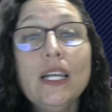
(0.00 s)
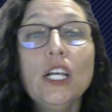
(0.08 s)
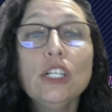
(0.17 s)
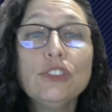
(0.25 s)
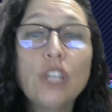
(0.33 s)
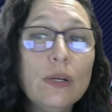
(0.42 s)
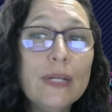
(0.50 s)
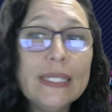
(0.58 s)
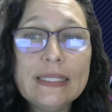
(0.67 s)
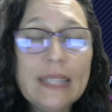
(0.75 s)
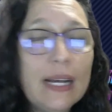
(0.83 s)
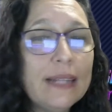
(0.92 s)
So
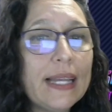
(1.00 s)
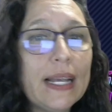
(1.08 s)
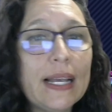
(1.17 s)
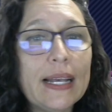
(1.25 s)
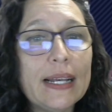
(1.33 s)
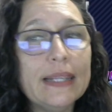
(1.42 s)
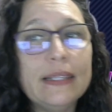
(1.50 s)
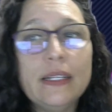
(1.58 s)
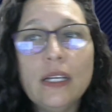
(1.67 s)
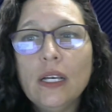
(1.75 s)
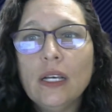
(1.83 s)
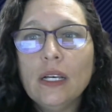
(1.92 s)
it's not that,
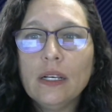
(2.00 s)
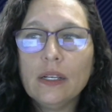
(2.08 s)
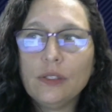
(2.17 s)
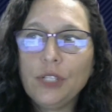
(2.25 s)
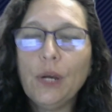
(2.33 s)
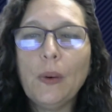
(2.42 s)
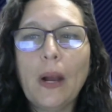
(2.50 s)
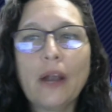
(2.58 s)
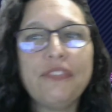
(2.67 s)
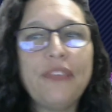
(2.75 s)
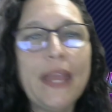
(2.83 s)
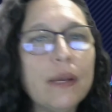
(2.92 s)

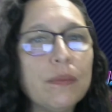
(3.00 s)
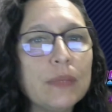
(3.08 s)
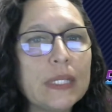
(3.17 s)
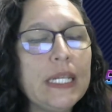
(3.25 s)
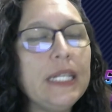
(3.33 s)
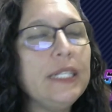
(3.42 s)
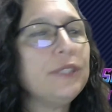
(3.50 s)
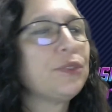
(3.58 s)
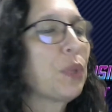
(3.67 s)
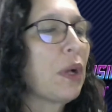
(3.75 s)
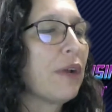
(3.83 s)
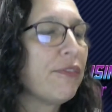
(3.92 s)
our families
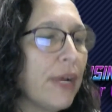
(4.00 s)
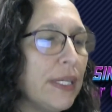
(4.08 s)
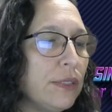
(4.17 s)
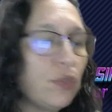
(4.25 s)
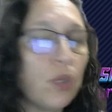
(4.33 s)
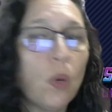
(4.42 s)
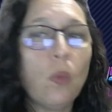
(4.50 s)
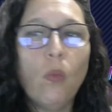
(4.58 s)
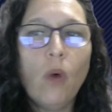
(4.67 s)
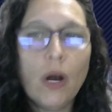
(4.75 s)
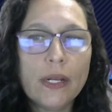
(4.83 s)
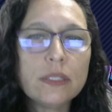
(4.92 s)
or our friends don't
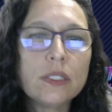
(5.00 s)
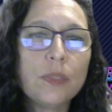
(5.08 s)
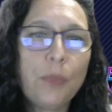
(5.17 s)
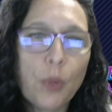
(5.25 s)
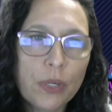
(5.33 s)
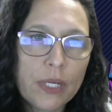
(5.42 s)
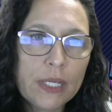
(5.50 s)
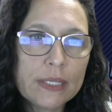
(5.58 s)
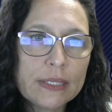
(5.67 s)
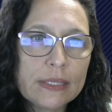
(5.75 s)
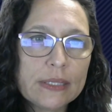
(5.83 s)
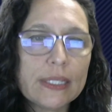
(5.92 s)
want to support
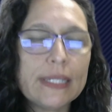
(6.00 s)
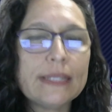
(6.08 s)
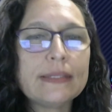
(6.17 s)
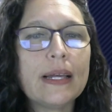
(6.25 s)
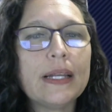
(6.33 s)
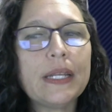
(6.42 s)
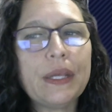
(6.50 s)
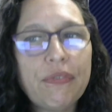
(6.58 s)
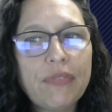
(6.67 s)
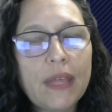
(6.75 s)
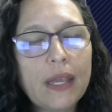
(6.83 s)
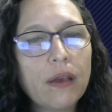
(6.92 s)
us. It's that
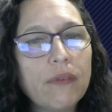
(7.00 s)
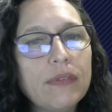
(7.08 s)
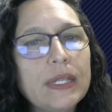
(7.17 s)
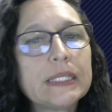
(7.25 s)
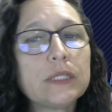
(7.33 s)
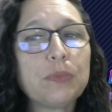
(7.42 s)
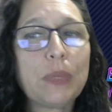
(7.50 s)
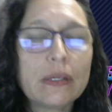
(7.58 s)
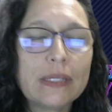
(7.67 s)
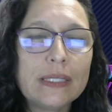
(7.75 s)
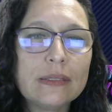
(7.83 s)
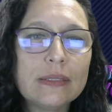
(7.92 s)
if they haven't
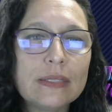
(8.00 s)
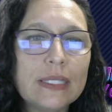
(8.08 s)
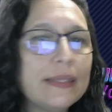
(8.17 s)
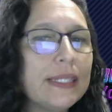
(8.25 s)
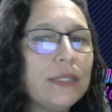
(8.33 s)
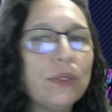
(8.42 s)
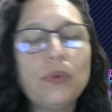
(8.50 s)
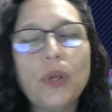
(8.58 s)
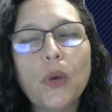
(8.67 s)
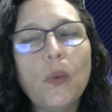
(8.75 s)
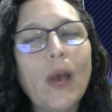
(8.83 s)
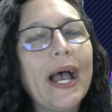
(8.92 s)
experienced it, they don't
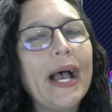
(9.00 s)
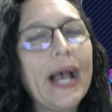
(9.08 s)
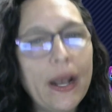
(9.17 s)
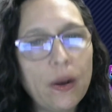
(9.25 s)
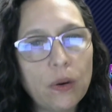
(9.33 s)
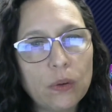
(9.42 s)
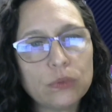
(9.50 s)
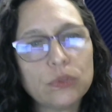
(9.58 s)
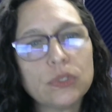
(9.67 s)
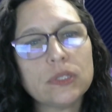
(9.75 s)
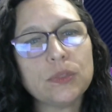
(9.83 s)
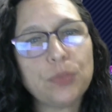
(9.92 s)
know how
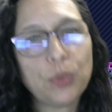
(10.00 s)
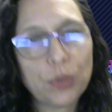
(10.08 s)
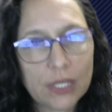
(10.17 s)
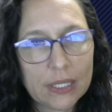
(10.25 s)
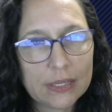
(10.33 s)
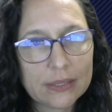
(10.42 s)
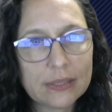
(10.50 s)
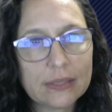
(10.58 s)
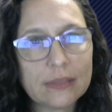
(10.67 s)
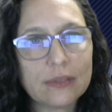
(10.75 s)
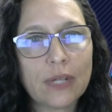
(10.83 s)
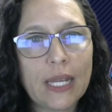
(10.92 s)
to support
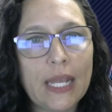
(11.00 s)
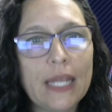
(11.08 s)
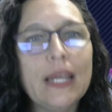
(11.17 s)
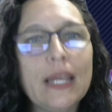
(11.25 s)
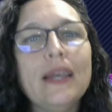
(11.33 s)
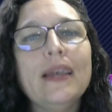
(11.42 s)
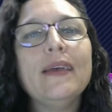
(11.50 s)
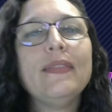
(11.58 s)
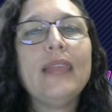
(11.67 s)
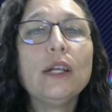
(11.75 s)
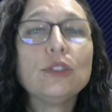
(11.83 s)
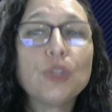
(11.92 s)
us, right?
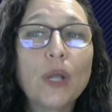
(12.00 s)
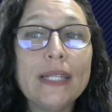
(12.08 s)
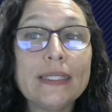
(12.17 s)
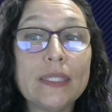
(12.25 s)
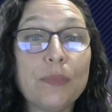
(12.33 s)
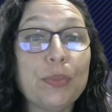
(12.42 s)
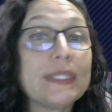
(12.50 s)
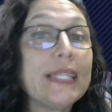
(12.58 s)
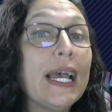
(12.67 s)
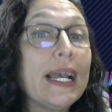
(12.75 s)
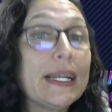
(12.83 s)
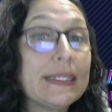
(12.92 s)
They're trying to
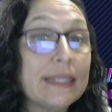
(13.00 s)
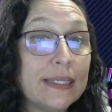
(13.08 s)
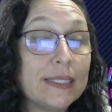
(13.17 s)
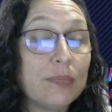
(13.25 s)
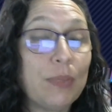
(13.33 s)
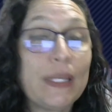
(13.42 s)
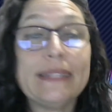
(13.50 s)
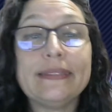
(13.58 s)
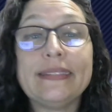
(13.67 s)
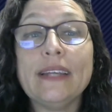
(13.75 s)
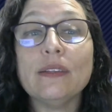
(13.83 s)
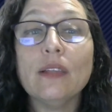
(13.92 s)
protect us because
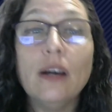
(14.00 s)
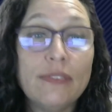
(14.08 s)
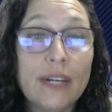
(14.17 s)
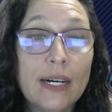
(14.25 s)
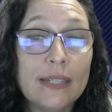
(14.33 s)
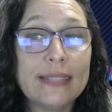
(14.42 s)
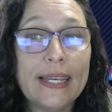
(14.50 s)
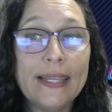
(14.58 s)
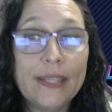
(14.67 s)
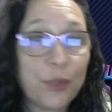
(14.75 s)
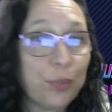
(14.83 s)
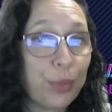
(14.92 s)
they love us,
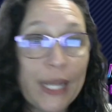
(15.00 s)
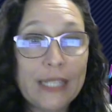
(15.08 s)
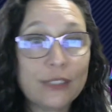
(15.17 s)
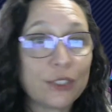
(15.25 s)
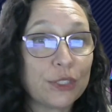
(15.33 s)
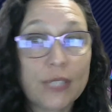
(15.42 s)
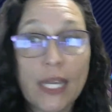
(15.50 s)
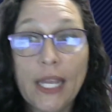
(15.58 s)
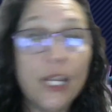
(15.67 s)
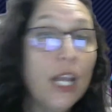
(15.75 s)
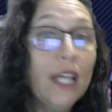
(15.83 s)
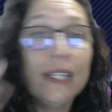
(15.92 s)
and their brains are
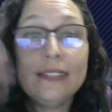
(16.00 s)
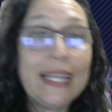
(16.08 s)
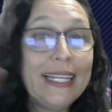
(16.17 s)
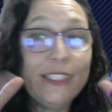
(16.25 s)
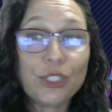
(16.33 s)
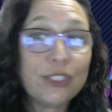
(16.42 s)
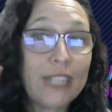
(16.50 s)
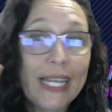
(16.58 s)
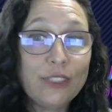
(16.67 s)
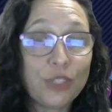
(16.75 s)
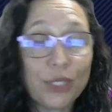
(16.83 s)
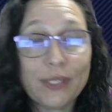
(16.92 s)
saying, danger,
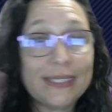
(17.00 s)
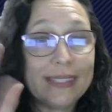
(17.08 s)
danger, it's